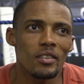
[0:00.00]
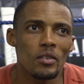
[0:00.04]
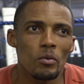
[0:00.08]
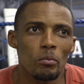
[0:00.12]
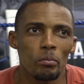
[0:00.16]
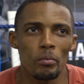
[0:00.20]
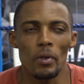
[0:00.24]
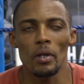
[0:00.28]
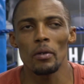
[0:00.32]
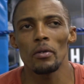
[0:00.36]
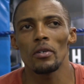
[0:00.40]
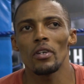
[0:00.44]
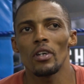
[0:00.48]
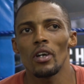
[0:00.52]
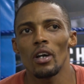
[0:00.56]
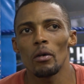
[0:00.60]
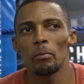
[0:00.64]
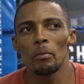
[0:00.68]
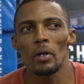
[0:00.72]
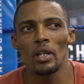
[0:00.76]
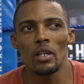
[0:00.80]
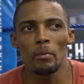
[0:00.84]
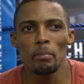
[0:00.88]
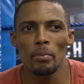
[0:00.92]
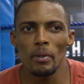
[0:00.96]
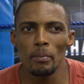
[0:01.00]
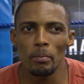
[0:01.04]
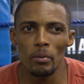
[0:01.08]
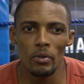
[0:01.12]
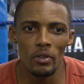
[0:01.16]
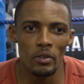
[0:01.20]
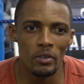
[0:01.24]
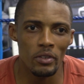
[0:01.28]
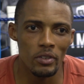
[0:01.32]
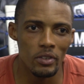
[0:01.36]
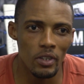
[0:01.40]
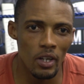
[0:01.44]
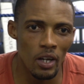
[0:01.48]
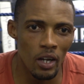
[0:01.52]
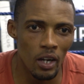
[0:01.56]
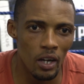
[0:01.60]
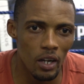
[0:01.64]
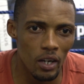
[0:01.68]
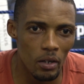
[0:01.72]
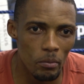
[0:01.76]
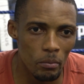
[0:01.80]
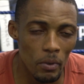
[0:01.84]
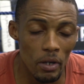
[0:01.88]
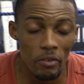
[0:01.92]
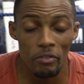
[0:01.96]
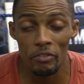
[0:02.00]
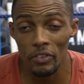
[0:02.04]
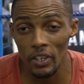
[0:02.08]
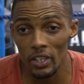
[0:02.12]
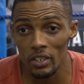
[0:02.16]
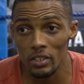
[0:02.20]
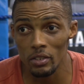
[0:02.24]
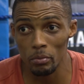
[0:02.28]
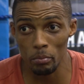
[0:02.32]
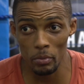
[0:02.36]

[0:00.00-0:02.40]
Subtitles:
Many people, my fans,